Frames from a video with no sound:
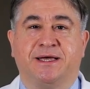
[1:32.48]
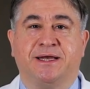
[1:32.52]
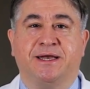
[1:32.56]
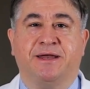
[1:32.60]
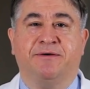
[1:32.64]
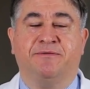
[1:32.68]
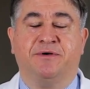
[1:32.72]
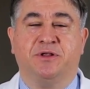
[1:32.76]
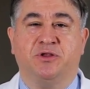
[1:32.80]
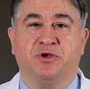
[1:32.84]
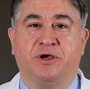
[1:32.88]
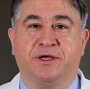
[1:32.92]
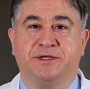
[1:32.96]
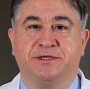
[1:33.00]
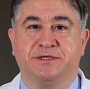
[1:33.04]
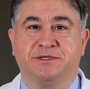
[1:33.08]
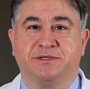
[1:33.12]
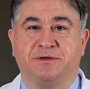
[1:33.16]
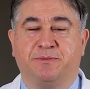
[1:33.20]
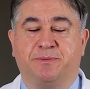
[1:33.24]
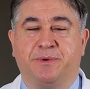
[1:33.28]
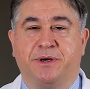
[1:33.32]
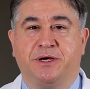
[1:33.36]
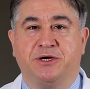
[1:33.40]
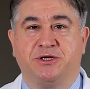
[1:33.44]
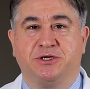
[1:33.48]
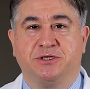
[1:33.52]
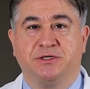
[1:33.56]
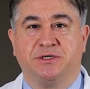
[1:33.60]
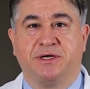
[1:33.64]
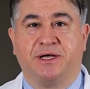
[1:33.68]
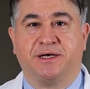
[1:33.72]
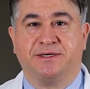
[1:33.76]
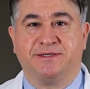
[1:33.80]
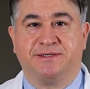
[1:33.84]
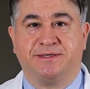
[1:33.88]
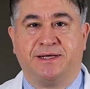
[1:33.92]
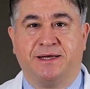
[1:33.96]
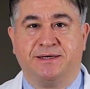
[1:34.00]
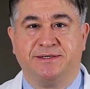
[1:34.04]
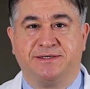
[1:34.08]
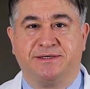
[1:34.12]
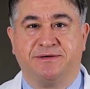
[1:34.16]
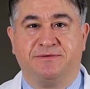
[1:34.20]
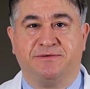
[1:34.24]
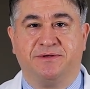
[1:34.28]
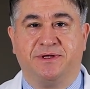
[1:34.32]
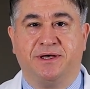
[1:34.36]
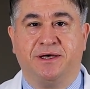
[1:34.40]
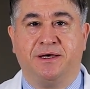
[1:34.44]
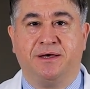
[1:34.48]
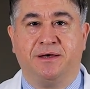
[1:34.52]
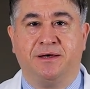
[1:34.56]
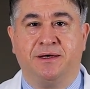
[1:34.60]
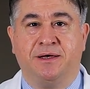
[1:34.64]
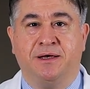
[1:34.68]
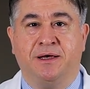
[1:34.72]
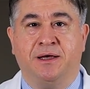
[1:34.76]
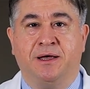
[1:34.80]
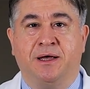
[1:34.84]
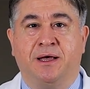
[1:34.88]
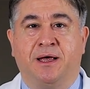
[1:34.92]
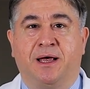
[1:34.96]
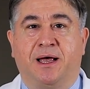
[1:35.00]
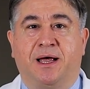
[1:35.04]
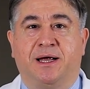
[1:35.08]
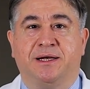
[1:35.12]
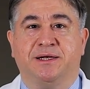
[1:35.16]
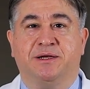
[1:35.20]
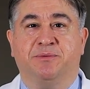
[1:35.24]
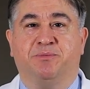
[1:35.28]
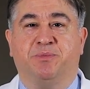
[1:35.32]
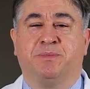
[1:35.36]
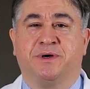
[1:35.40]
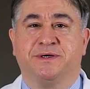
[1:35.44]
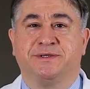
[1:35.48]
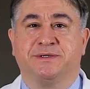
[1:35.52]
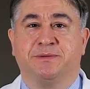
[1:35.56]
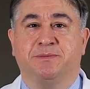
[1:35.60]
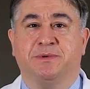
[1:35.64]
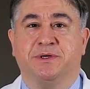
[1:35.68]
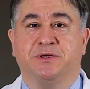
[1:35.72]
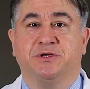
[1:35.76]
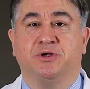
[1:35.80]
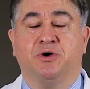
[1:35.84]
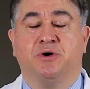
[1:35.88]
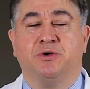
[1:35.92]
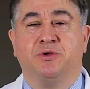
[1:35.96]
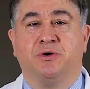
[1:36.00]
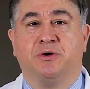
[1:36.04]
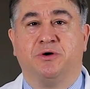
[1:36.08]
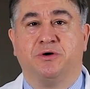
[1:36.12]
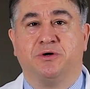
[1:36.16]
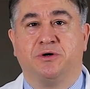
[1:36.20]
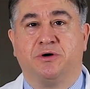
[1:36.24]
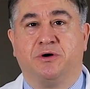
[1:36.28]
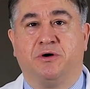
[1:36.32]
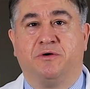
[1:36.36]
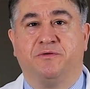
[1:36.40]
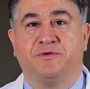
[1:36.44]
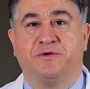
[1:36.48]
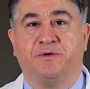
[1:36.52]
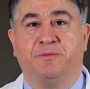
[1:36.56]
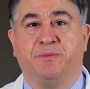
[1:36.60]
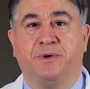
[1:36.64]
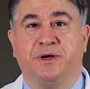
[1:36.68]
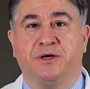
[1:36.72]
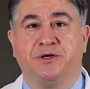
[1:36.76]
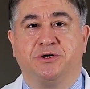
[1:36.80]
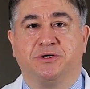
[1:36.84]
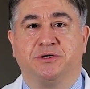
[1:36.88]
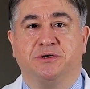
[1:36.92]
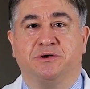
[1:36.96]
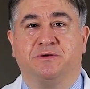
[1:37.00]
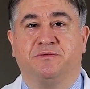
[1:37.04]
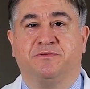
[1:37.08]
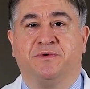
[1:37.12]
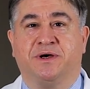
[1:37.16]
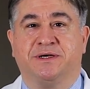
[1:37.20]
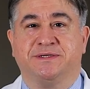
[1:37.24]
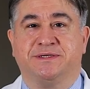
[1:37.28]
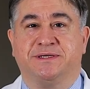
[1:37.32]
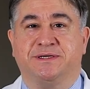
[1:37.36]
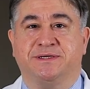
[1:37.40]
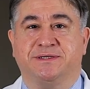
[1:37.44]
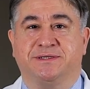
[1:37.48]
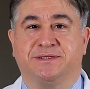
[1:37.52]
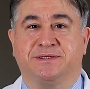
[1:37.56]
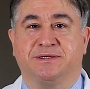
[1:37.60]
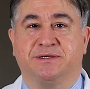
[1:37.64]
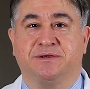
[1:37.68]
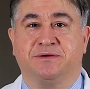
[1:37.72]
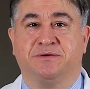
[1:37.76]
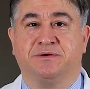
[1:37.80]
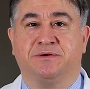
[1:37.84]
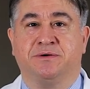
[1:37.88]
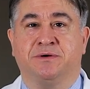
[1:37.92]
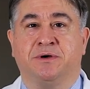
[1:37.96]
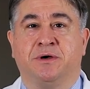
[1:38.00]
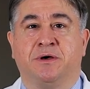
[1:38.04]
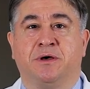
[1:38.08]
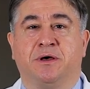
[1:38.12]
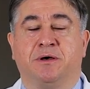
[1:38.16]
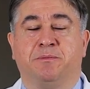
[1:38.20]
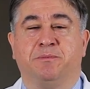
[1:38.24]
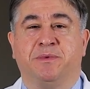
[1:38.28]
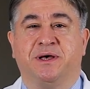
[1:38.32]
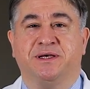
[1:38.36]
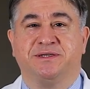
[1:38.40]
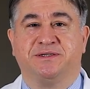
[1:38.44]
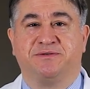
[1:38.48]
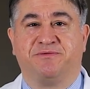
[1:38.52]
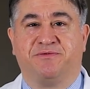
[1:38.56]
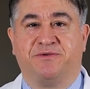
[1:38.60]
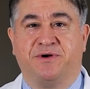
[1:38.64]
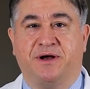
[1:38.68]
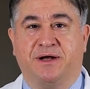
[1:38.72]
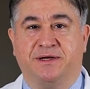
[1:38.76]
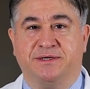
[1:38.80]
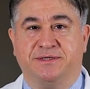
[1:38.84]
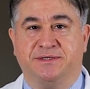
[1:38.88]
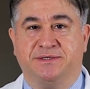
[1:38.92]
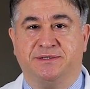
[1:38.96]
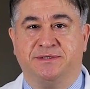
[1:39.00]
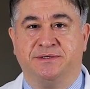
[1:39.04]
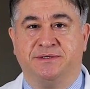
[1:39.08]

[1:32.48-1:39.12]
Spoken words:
and evaluated the patient extensively, and the possible donor of the patient was his best friend.